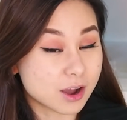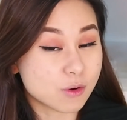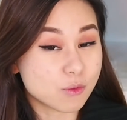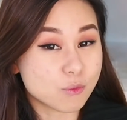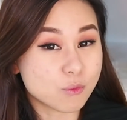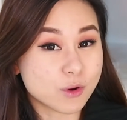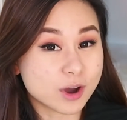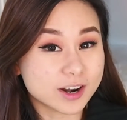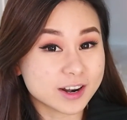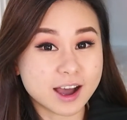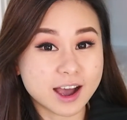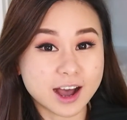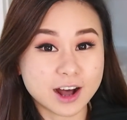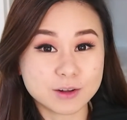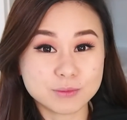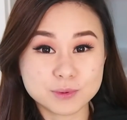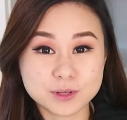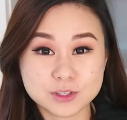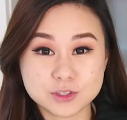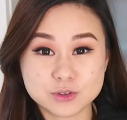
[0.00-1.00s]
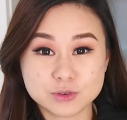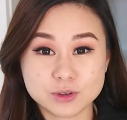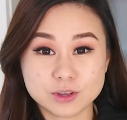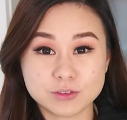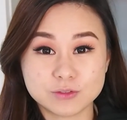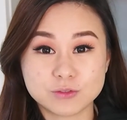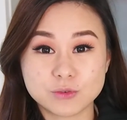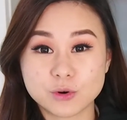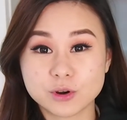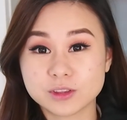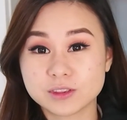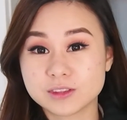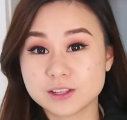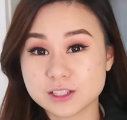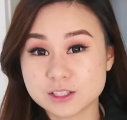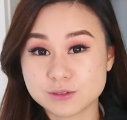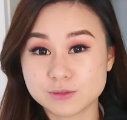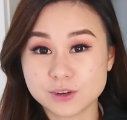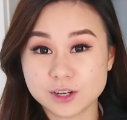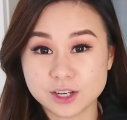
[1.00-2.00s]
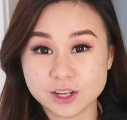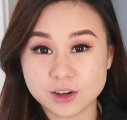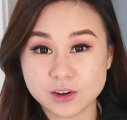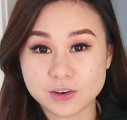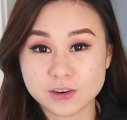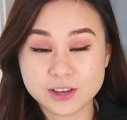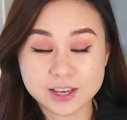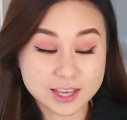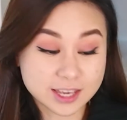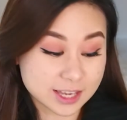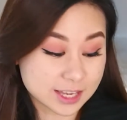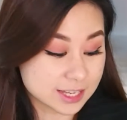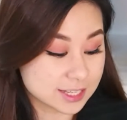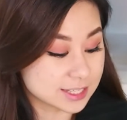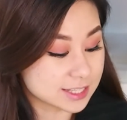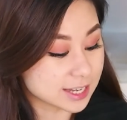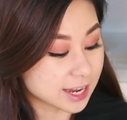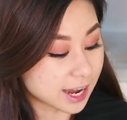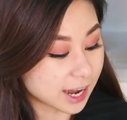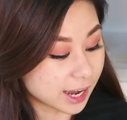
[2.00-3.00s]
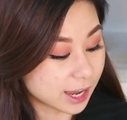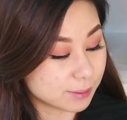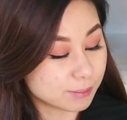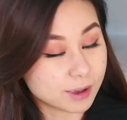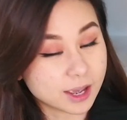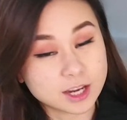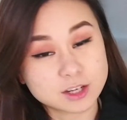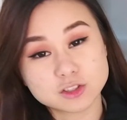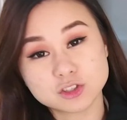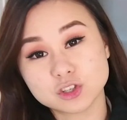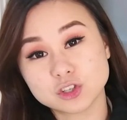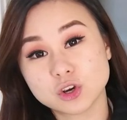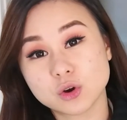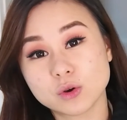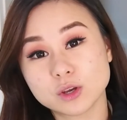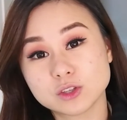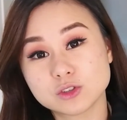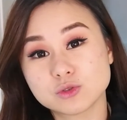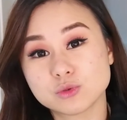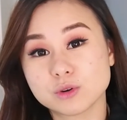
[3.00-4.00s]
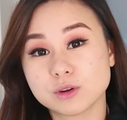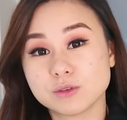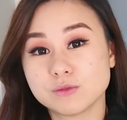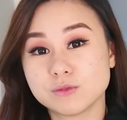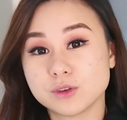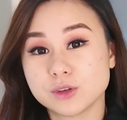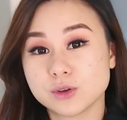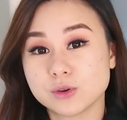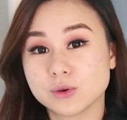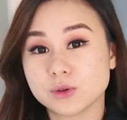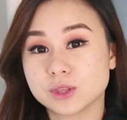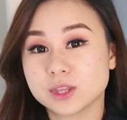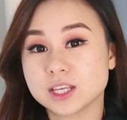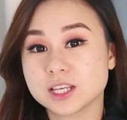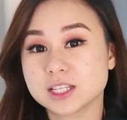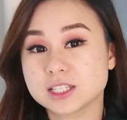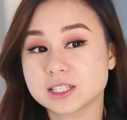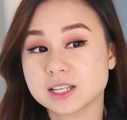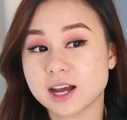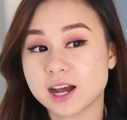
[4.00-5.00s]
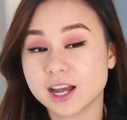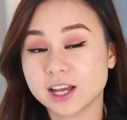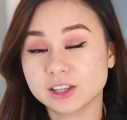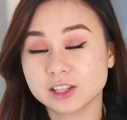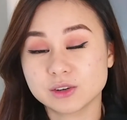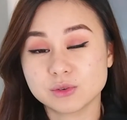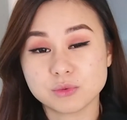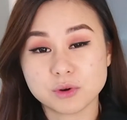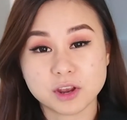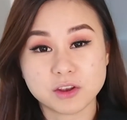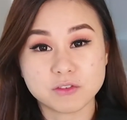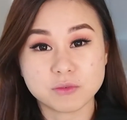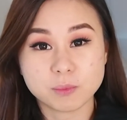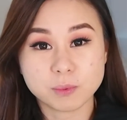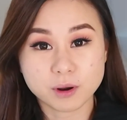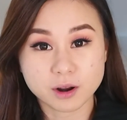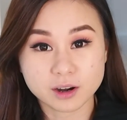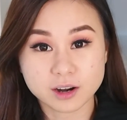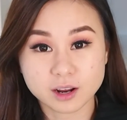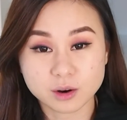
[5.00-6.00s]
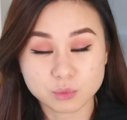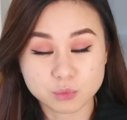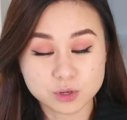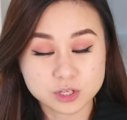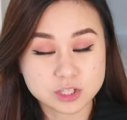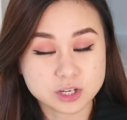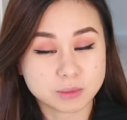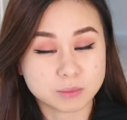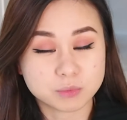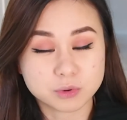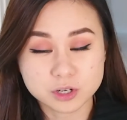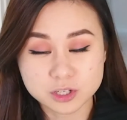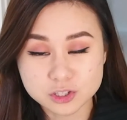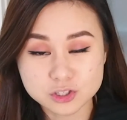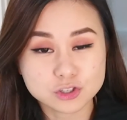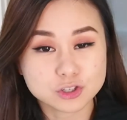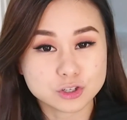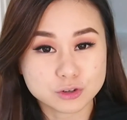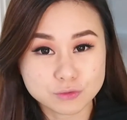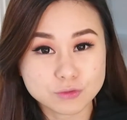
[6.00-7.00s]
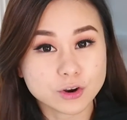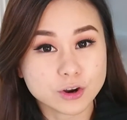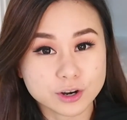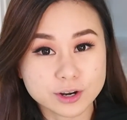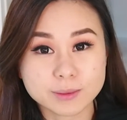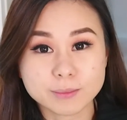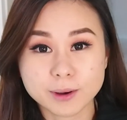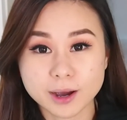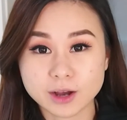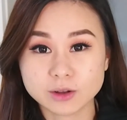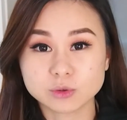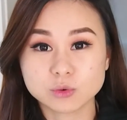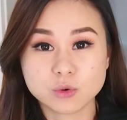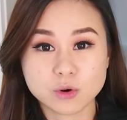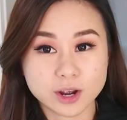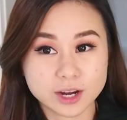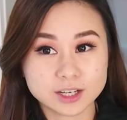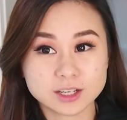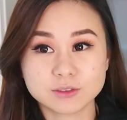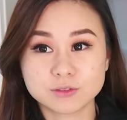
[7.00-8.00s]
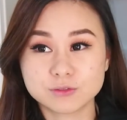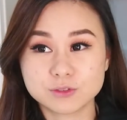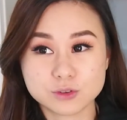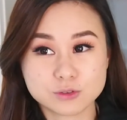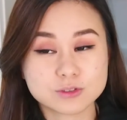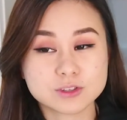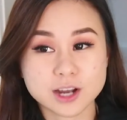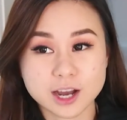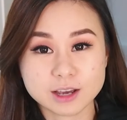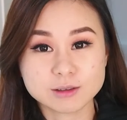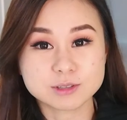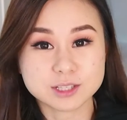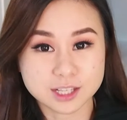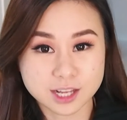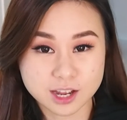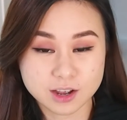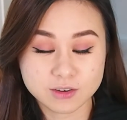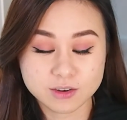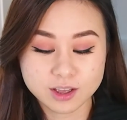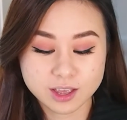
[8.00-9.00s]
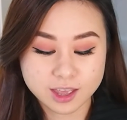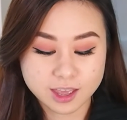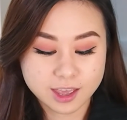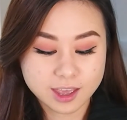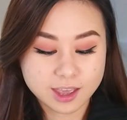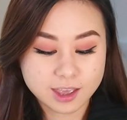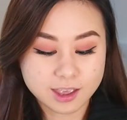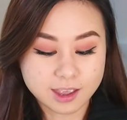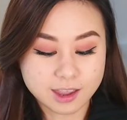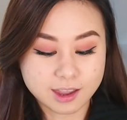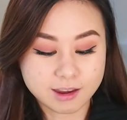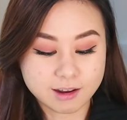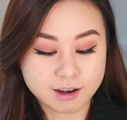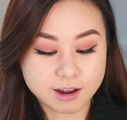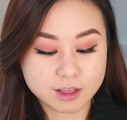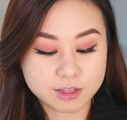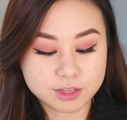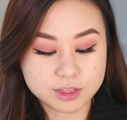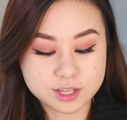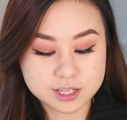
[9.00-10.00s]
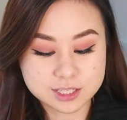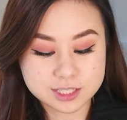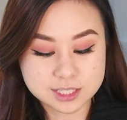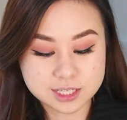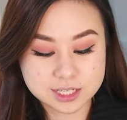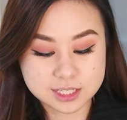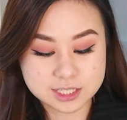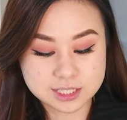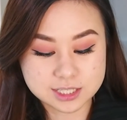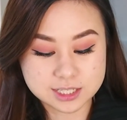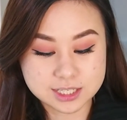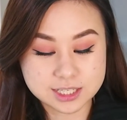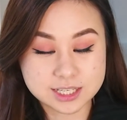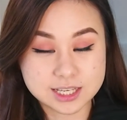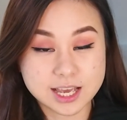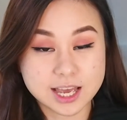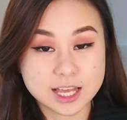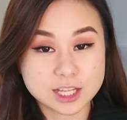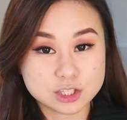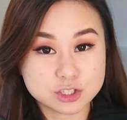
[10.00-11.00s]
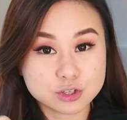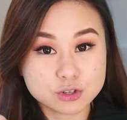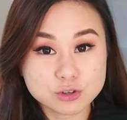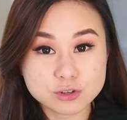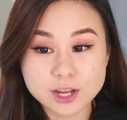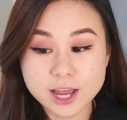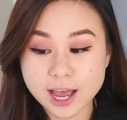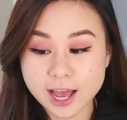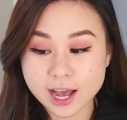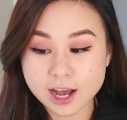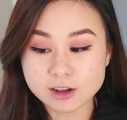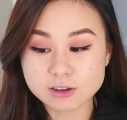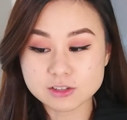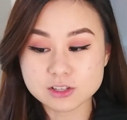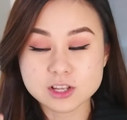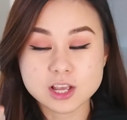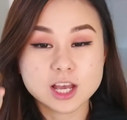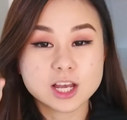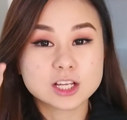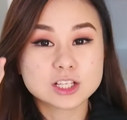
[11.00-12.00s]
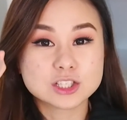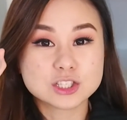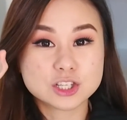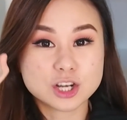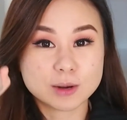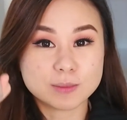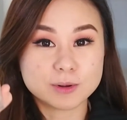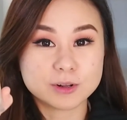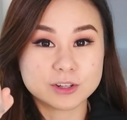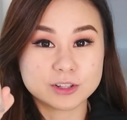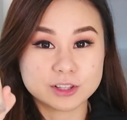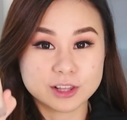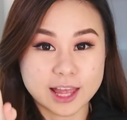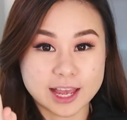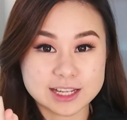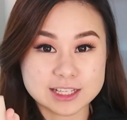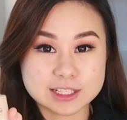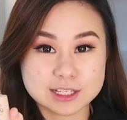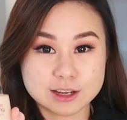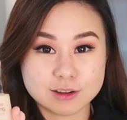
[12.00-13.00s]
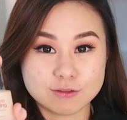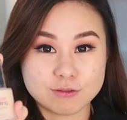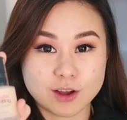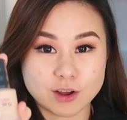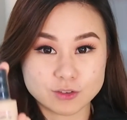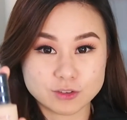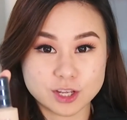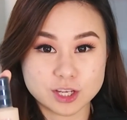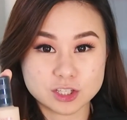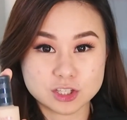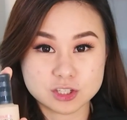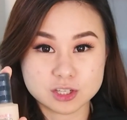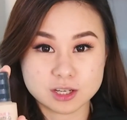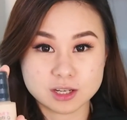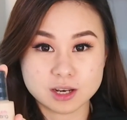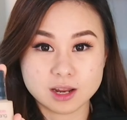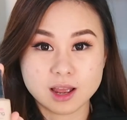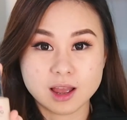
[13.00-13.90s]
what I'll be doing for this video is I'm actually going to review this highly raved product, which I'm pretty sure you've heard about quite a few times now. And this is the Etude House Double Lasting Foundation.